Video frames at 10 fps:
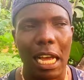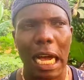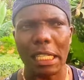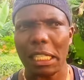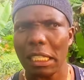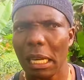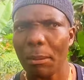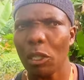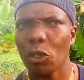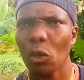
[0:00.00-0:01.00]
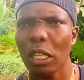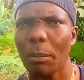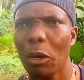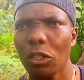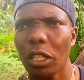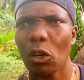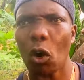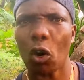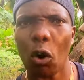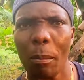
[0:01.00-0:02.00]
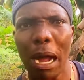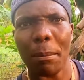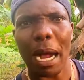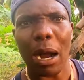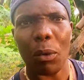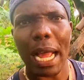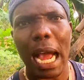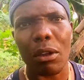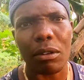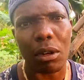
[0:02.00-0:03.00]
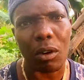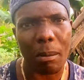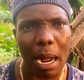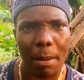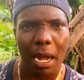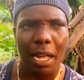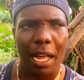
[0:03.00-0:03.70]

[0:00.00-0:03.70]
And say, somebody talking about uh, Coco Mama. Where are you, Coco Mama?